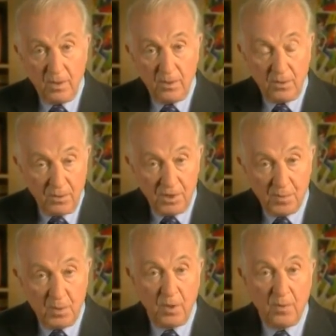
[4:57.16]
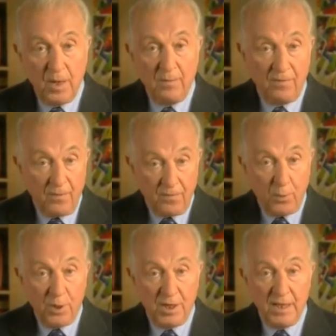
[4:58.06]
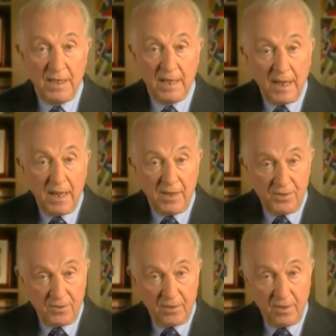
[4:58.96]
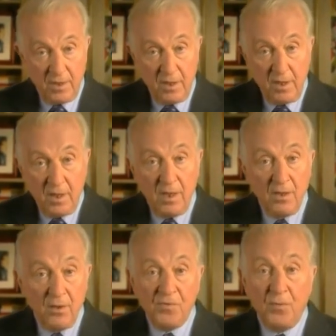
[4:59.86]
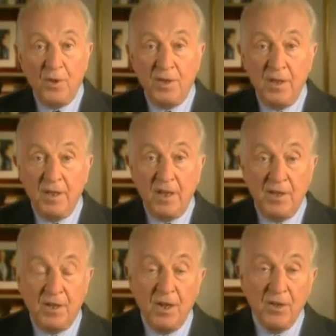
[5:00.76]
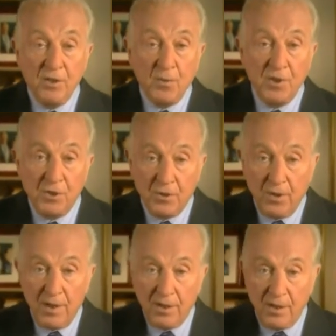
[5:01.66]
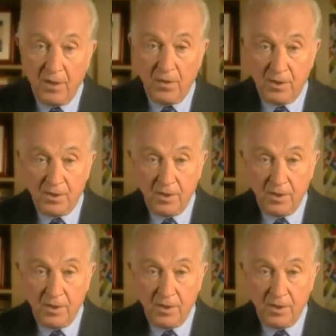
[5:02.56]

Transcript: Do this program for 14 days. In those 14 days, here's what you're going to notice.